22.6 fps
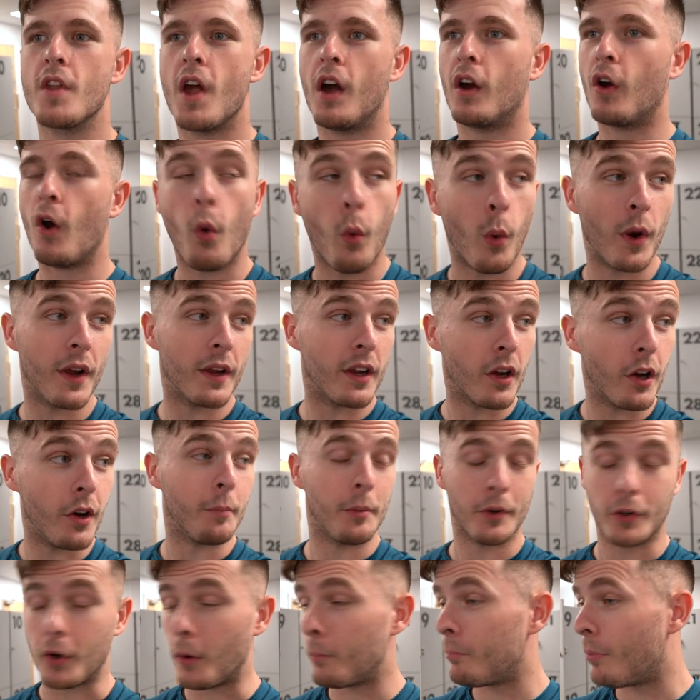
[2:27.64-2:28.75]
Oh, wake up,
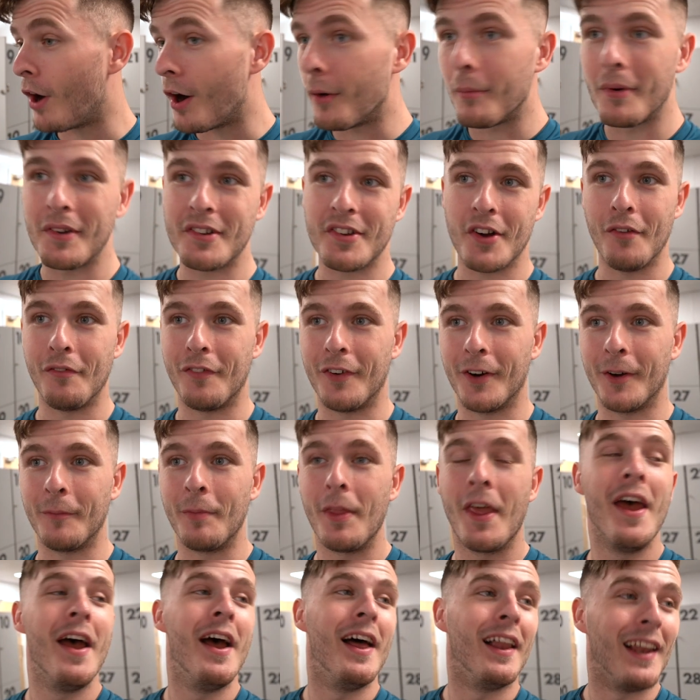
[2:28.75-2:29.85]
I've got to perk myself
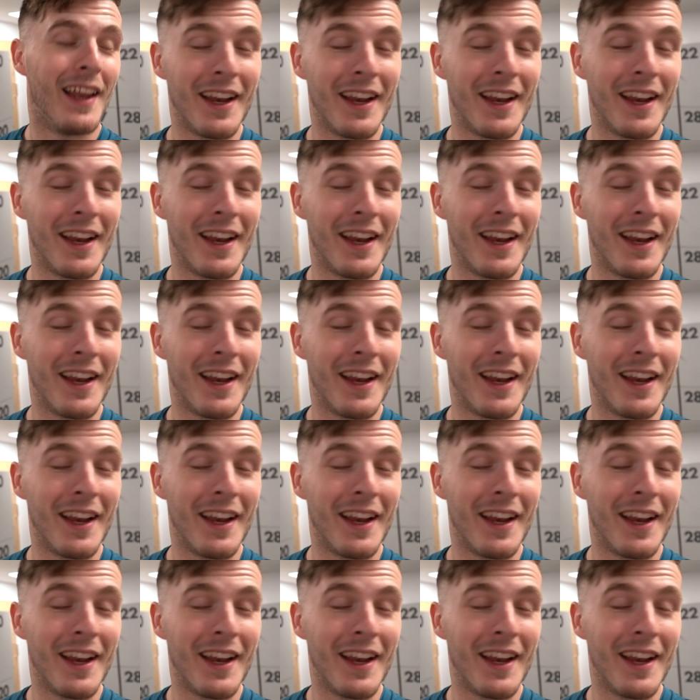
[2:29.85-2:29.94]
up.